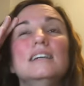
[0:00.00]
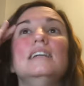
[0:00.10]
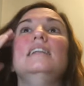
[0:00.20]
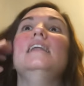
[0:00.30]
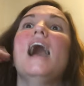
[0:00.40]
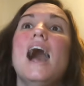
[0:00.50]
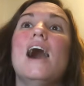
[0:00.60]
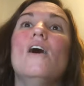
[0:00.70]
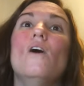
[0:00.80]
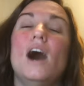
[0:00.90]

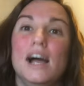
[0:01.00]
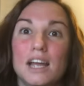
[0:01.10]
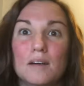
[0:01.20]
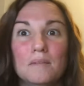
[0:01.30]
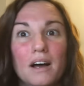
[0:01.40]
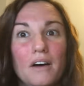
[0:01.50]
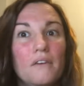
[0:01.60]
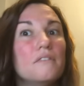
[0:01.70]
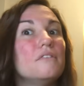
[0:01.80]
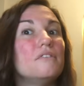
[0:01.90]
Now I am
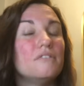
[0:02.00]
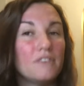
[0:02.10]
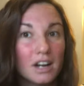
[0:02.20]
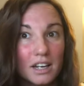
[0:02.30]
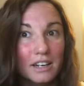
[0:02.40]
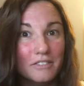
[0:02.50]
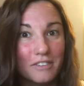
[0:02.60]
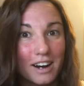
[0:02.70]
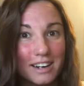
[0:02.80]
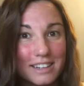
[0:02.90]
fuckity
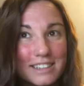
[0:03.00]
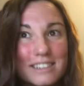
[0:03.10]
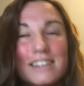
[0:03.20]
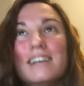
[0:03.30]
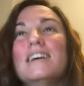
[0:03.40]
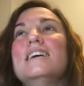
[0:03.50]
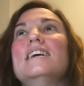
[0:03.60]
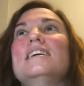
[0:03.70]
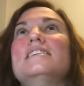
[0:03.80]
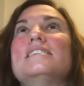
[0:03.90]
fucked.
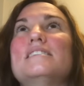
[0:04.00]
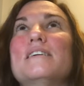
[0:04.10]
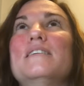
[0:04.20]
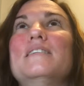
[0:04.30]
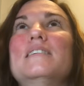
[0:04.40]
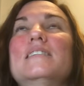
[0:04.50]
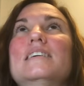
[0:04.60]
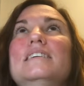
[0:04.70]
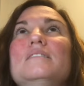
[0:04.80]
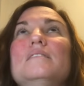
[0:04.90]
So
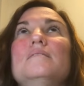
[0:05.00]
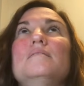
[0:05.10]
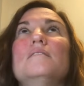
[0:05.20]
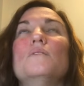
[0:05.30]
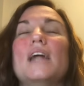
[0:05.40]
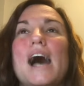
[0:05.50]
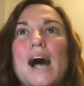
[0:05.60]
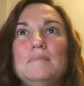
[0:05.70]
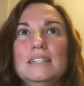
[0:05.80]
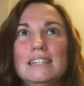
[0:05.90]
what
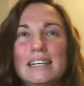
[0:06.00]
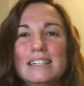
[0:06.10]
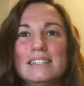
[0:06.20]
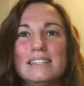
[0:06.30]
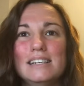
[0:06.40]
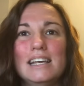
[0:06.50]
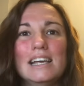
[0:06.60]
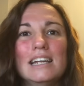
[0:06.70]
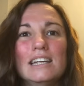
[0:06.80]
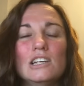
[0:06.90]
happened is
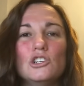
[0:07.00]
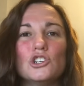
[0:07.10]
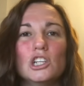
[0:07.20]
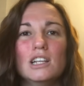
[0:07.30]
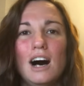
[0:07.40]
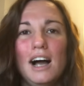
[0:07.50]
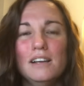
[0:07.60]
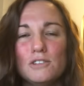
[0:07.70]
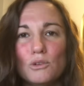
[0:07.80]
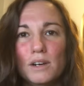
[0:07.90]
in July
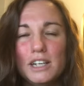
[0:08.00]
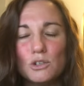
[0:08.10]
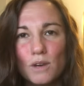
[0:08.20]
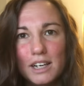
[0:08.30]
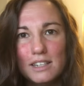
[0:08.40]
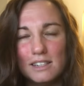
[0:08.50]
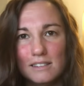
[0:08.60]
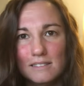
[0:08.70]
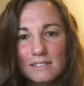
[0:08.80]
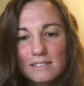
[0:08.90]
of
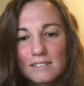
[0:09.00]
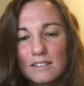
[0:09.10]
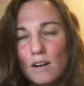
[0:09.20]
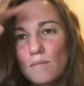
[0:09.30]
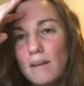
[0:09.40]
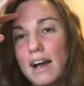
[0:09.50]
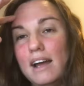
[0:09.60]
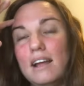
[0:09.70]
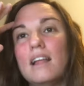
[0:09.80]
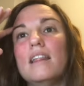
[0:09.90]
2022,
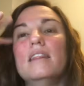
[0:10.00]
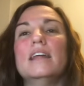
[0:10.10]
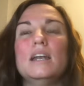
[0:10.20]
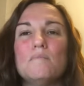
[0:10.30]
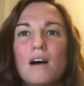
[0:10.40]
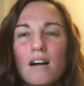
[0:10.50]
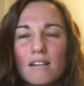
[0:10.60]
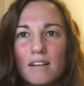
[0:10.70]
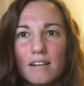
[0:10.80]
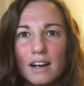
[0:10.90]
my then
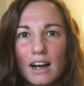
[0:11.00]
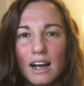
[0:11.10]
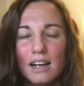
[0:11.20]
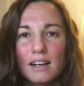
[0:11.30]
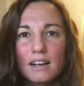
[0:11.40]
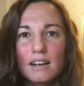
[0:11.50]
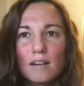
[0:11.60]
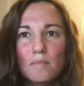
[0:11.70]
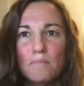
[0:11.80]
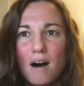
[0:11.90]
partner and I
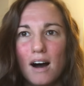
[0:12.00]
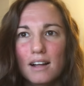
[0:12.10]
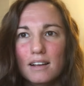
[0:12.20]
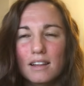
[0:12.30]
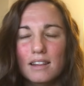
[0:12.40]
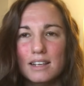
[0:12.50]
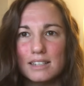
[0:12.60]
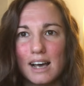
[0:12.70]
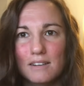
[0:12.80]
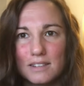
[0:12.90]
bought this
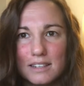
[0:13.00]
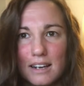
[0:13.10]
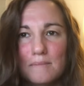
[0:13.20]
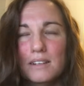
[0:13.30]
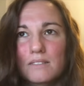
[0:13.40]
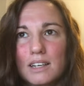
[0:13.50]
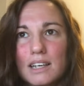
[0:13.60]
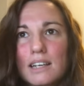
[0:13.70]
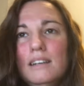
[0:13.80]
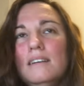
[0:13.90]
house that I'm living
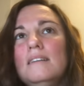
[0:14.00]
in.